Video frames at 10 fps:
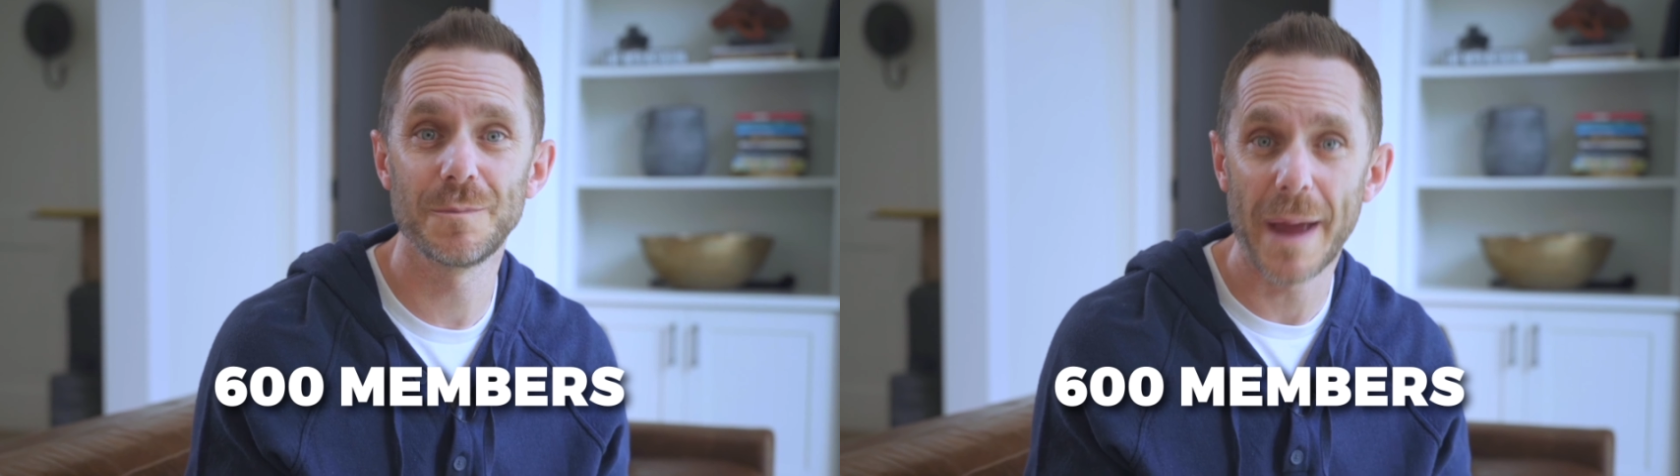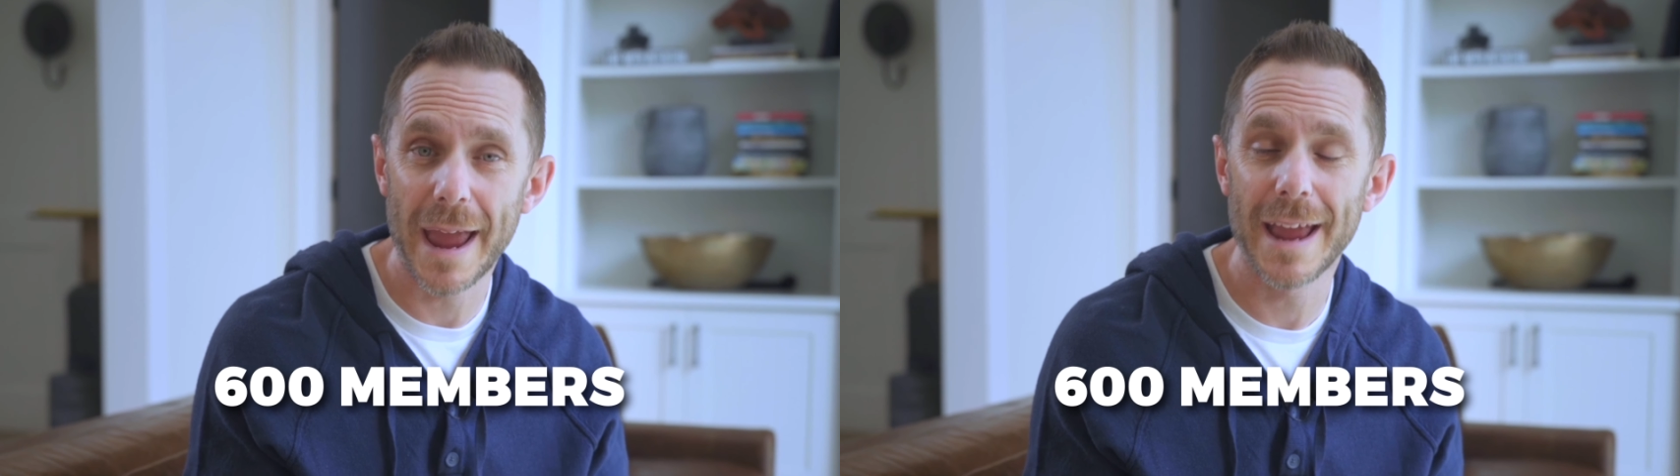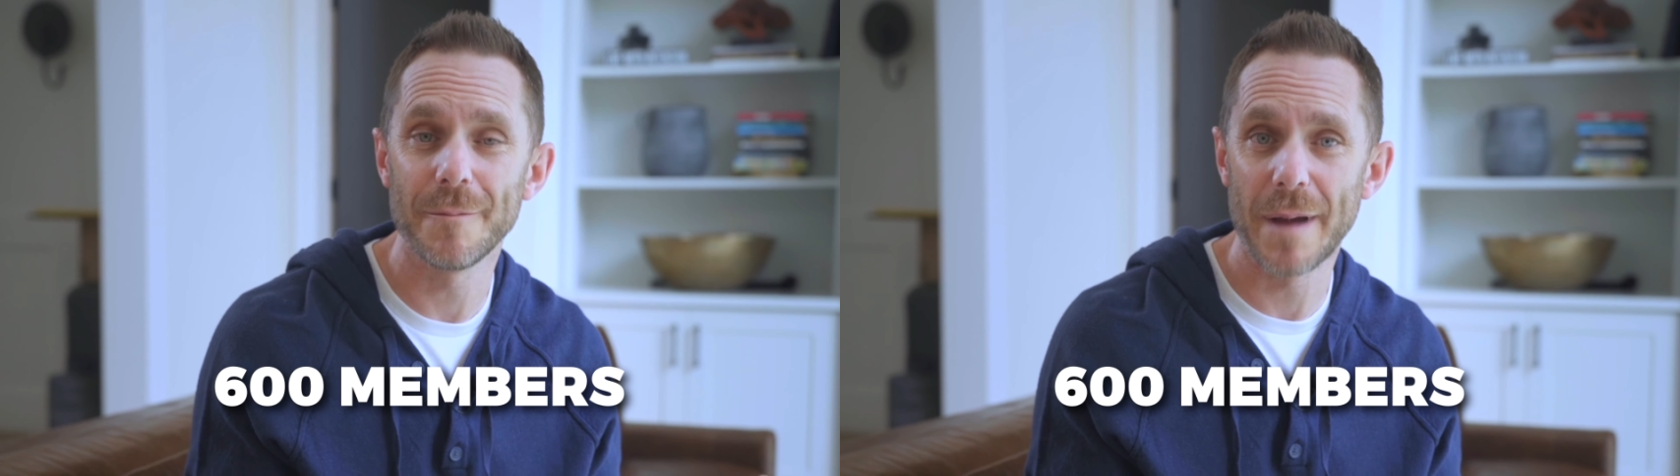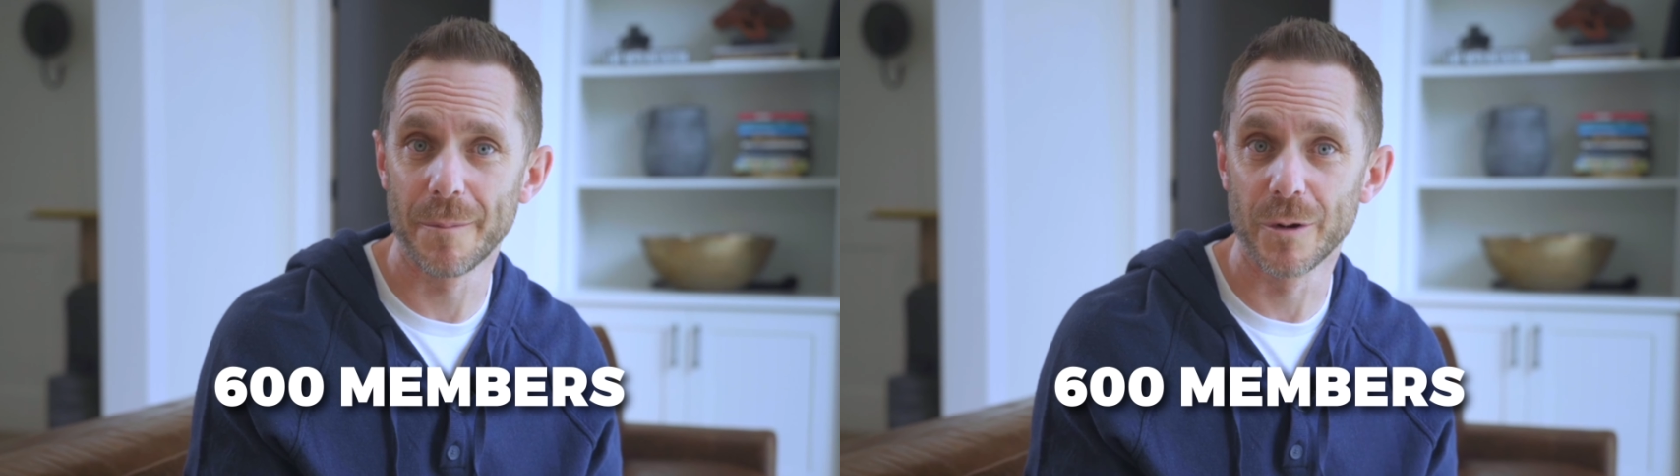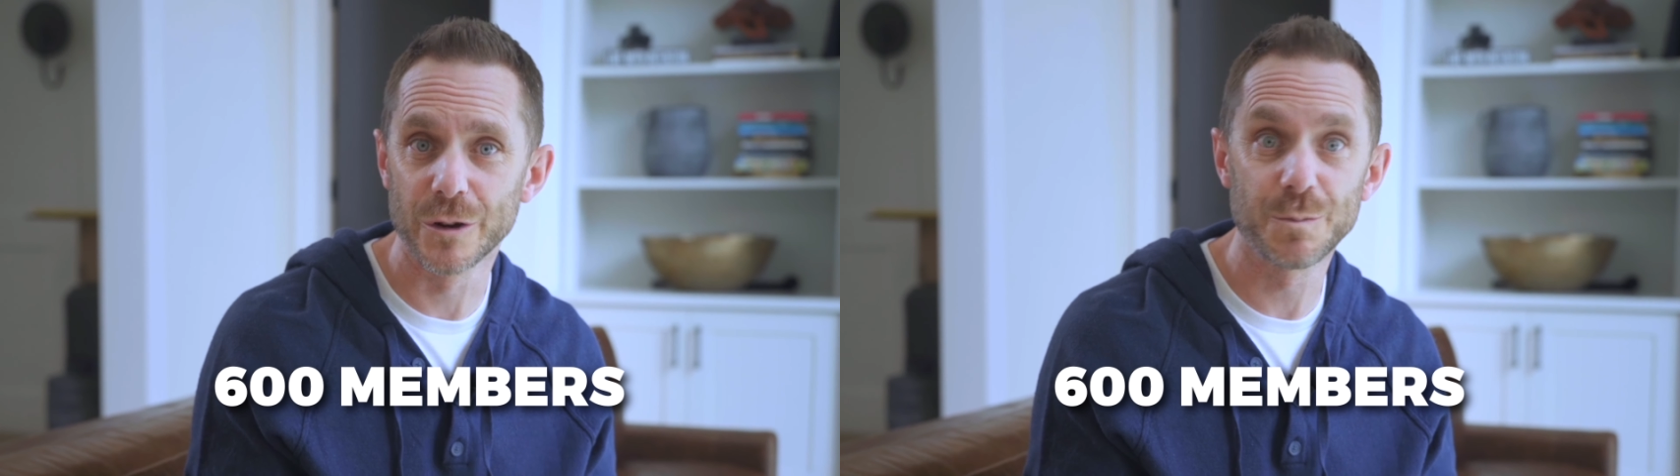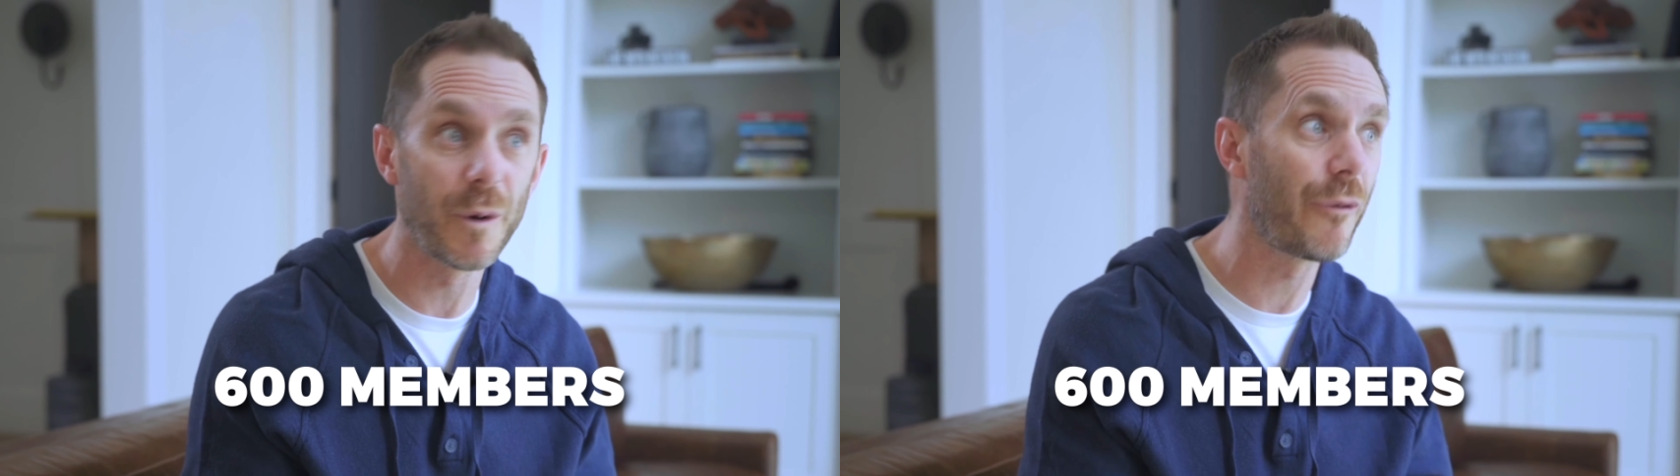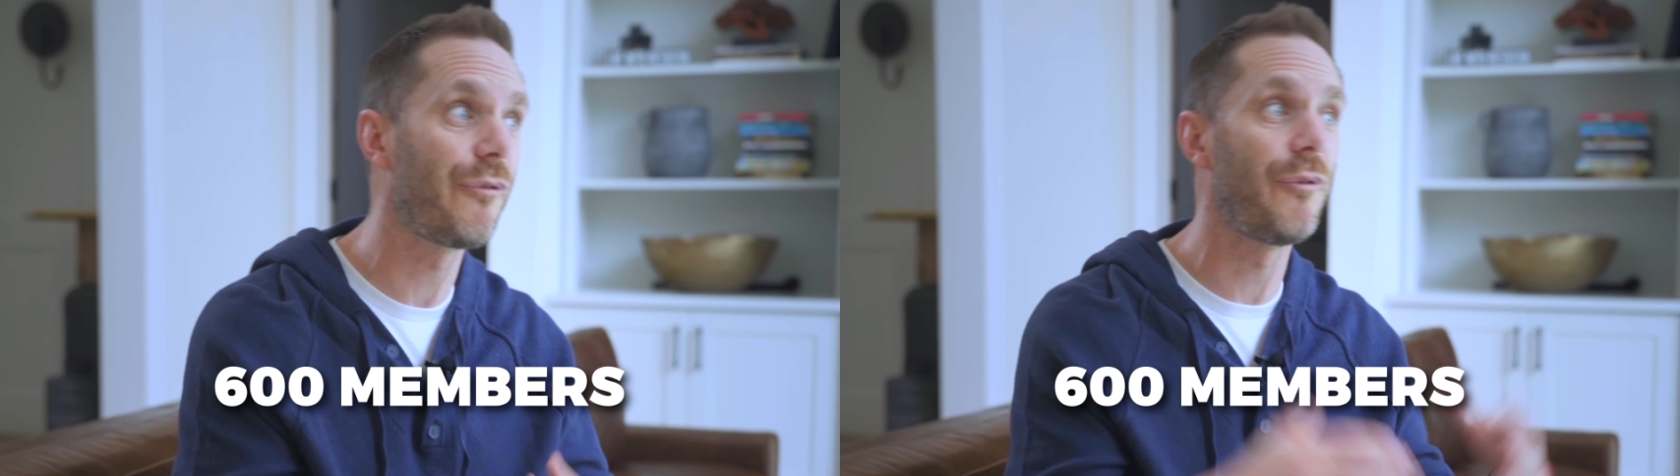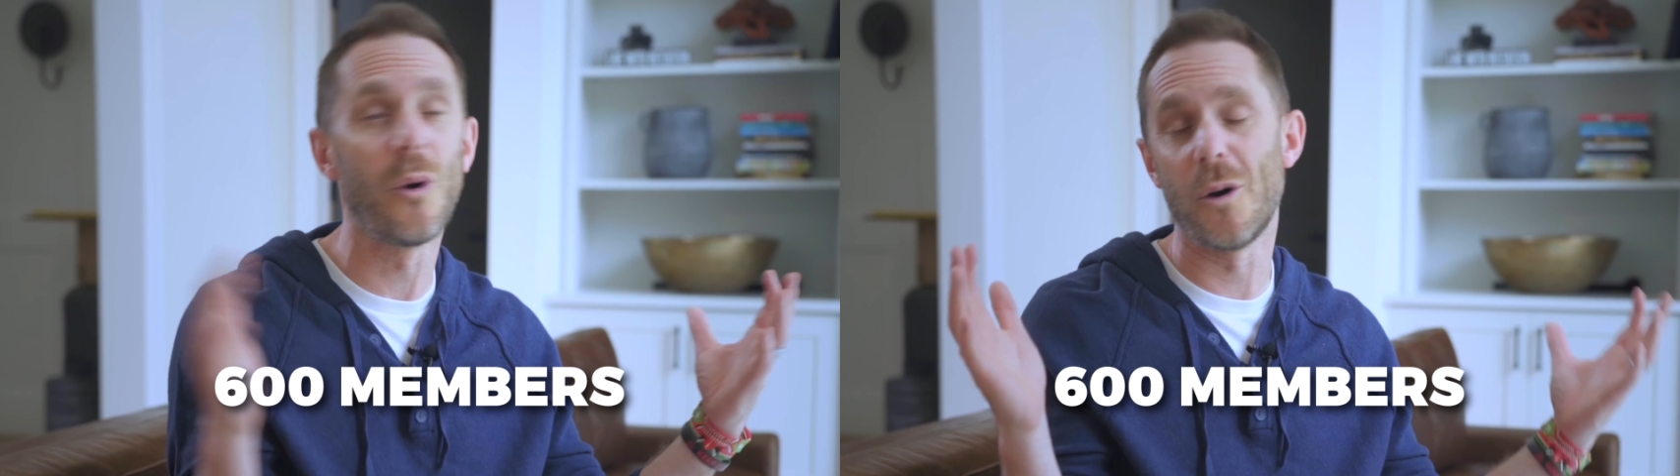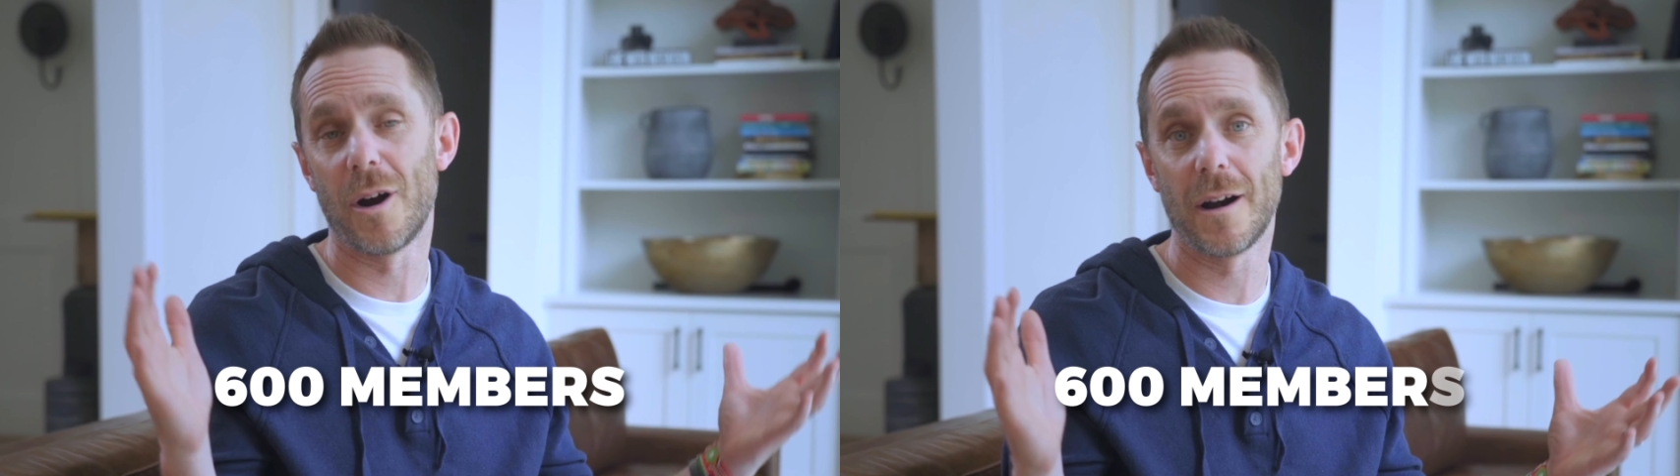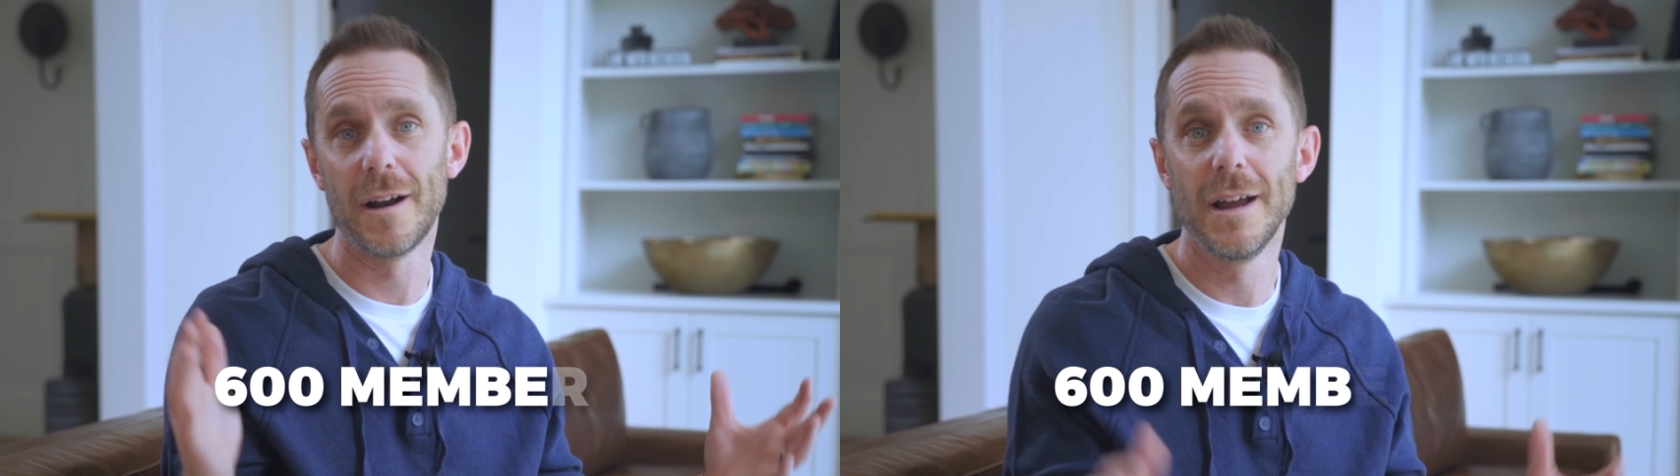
paying members before